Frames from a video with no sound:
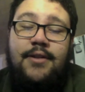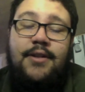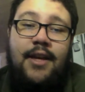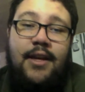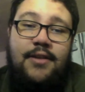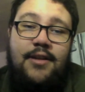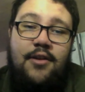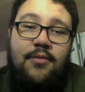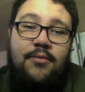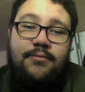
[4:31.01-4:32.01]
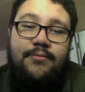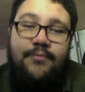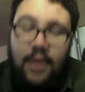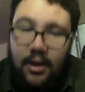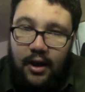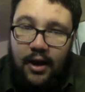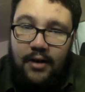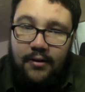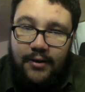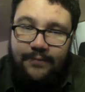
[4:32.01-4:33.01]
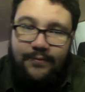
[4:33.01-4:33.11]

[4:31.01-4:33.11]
It's terrible. Anyway,